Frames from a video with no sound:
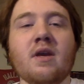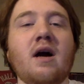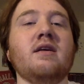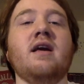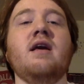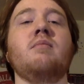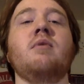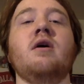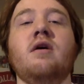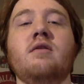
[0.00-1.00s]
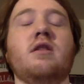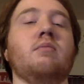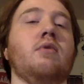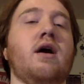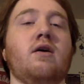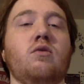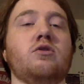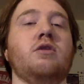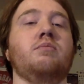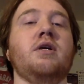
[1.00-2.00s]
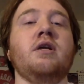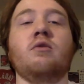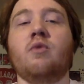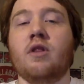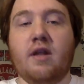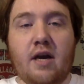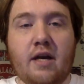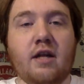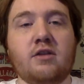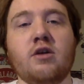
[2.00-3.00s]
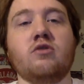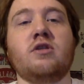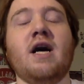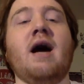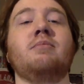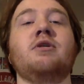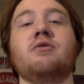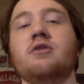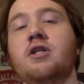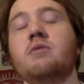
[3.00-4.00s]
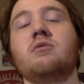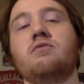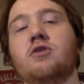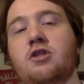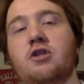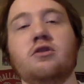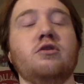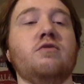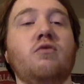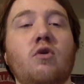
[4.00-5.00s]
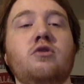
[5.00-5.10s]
a game that the Blackhawks competed with the NHL's top tier teams of the season thus far.